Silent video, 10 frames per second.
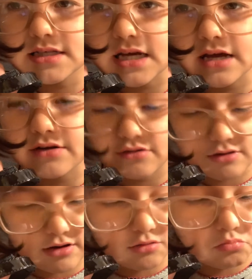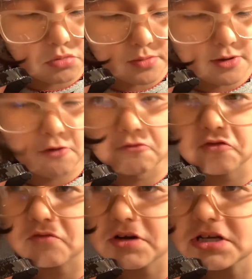I don't know how. Maybe I was
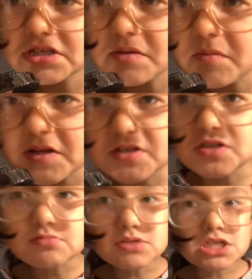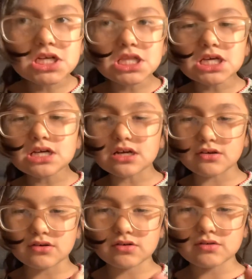running and something tripped it, I think. I
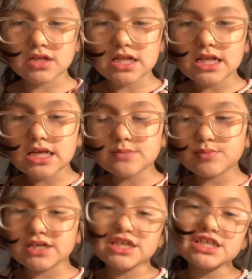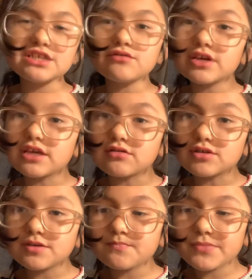don't know. But it's so
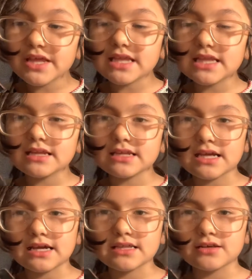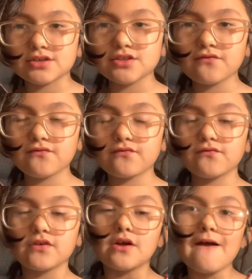cute. And then, yeah, there's the
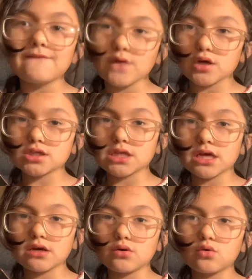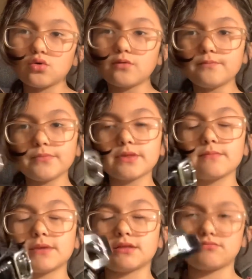first angle.
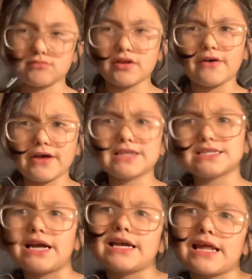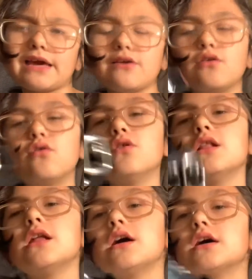I mean, a side angle.
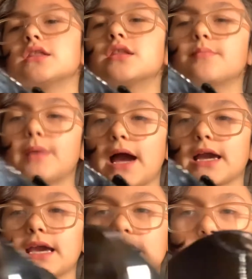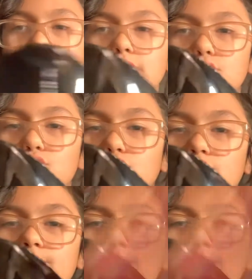The back angle.